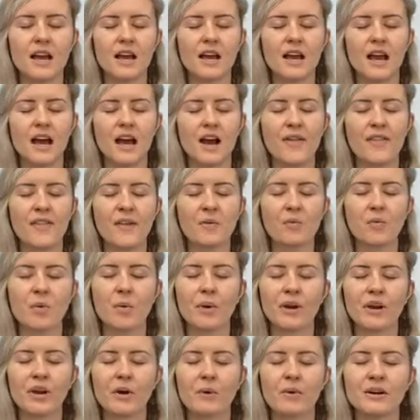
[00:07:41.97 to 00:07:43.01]
And then what
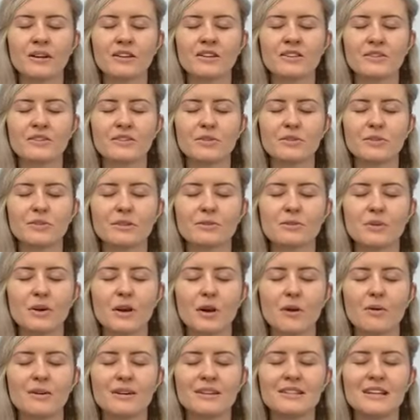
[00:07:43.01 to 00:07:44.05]
we're going to do is we're
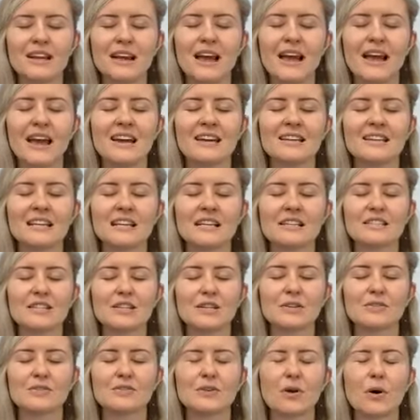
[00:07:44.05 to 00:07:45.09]
going to hand
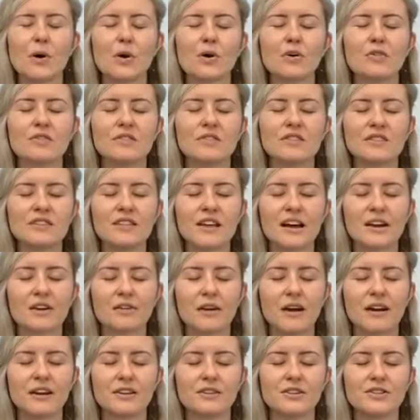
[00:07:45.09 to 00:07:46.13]
ourselves over to that
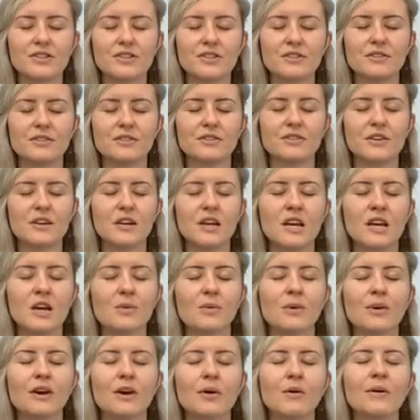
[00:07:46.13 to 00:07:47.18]
gratitude.
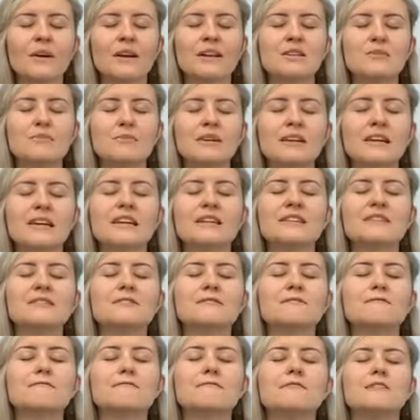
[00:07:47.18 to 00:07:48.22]
We're going to begin to
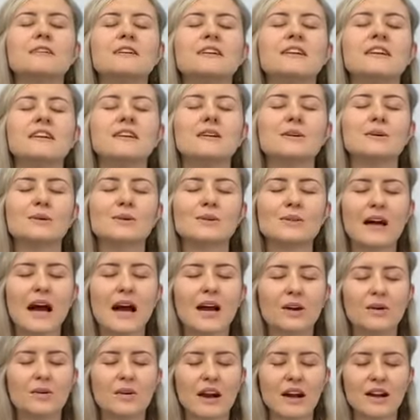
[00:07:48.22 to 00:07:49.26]
feel
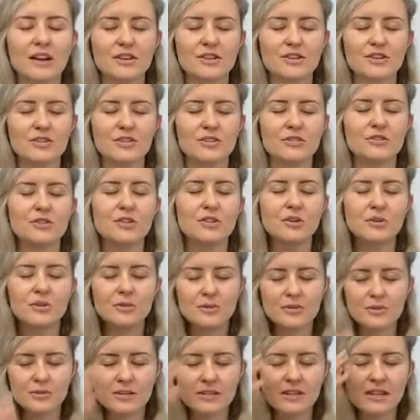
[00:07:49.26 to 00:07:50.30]
that gratitude
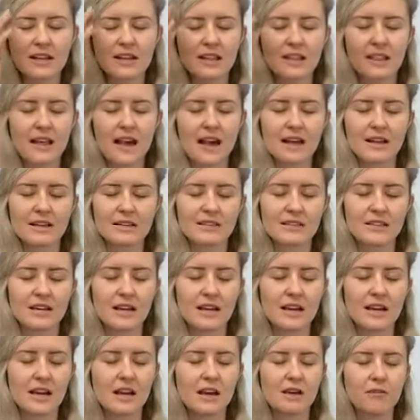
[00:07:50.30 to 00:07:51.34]
using that
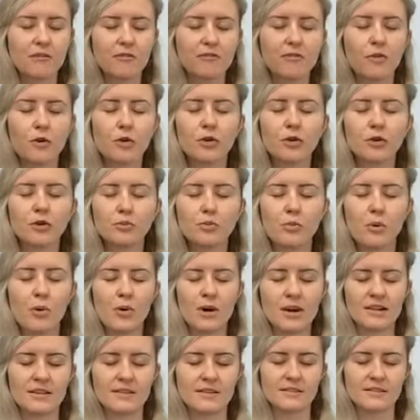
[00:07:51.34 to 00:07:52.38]
focal
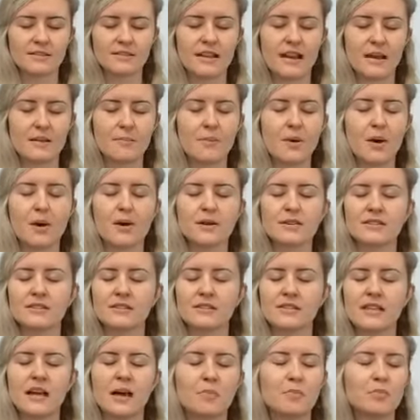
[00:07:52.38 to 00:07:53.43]
point, that
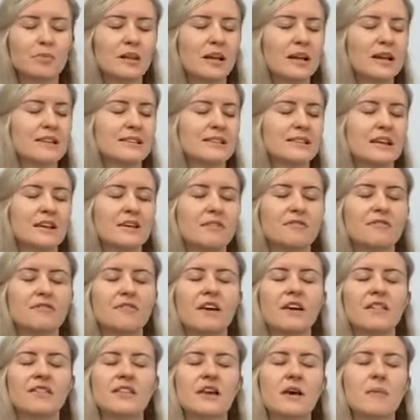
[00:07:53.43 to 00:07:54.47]
person, that place, that
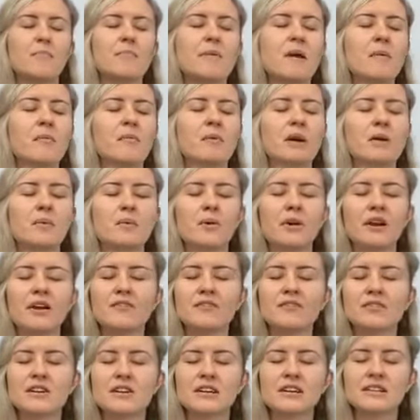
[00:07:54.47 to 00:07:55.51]
event, that memory,
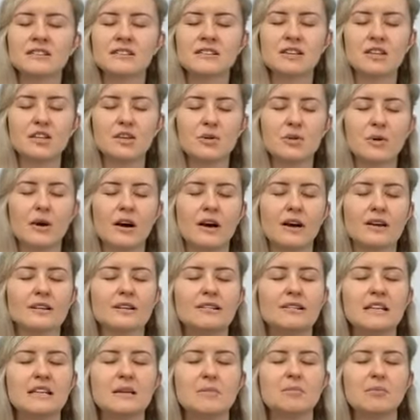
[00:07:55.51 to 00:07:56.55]
whatever it is that you are
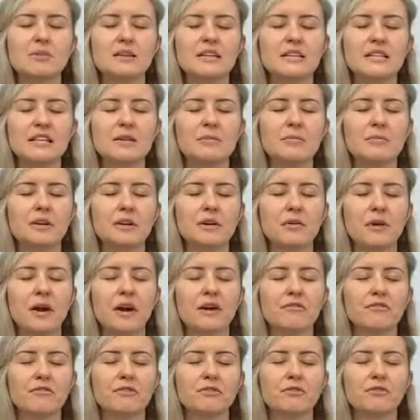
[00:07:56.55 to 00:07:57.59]
deeply, deeply
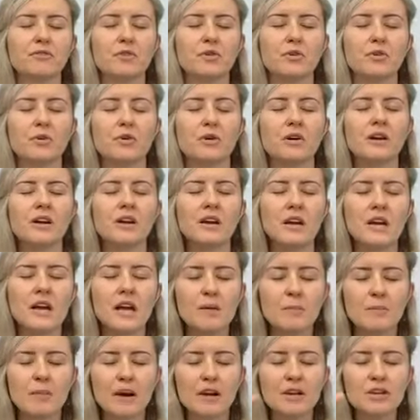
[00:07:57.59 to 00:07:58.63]
grateful for.
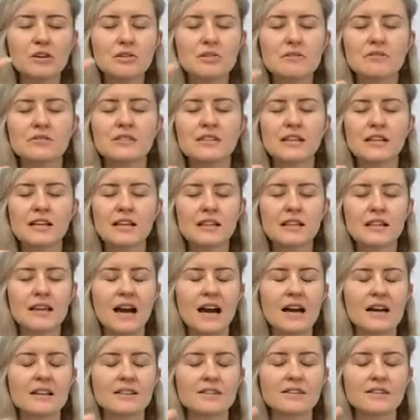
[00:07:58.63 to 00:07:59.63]
By using that as a